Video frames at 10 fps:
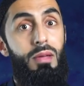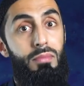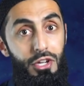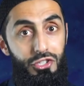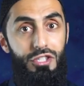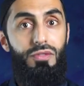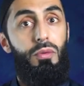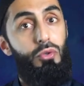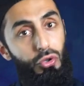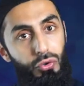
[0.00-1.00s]
emergence
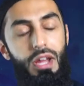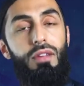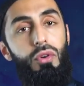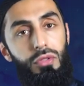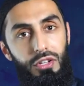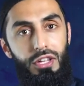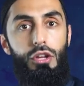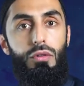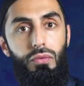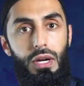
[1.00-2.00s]
from your grave on the day
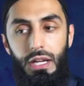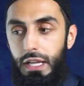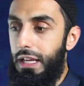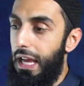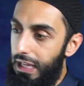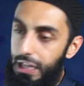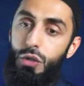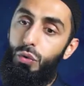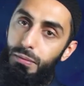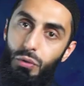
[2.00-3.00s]
of reckoning. Again,
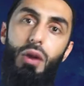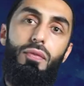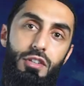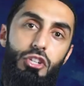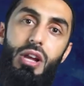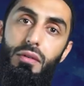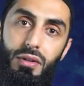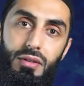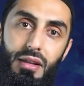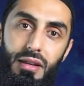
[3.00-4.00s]
you will be rough and
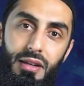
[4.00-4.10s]
disheveled.